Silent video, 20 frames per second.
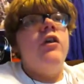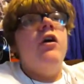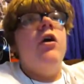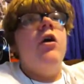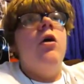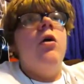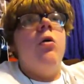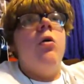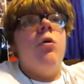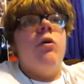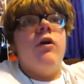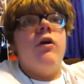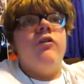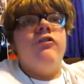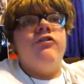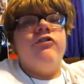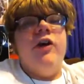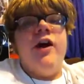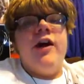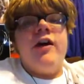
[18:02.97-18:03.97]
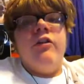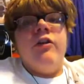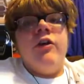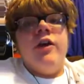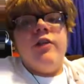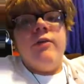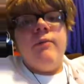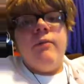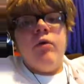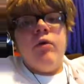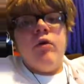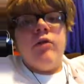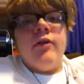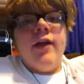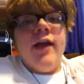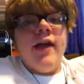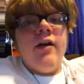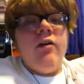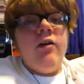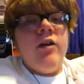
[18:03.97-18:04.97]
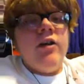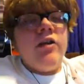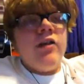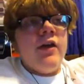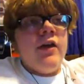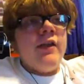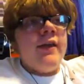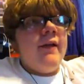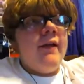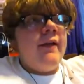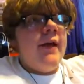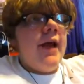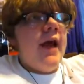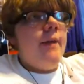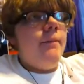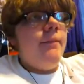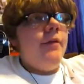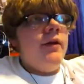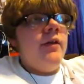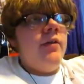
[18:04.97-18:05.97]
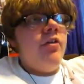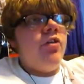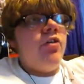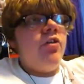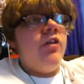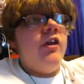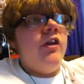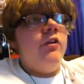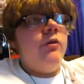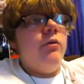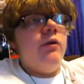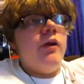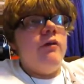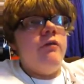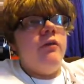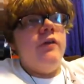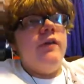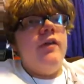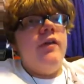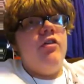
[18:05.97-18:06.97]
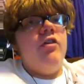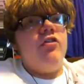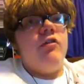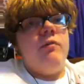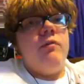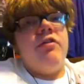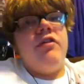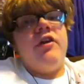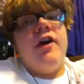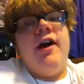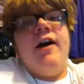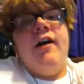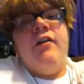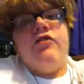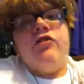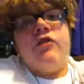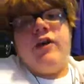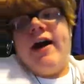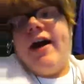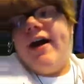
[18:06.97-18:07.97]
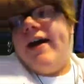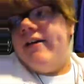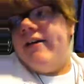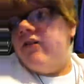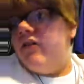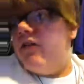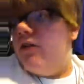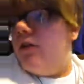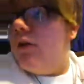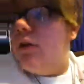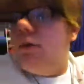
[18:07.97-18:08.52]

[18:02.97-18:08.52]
Or finally, the more likely thing that will happen is Slater will get released from his contract.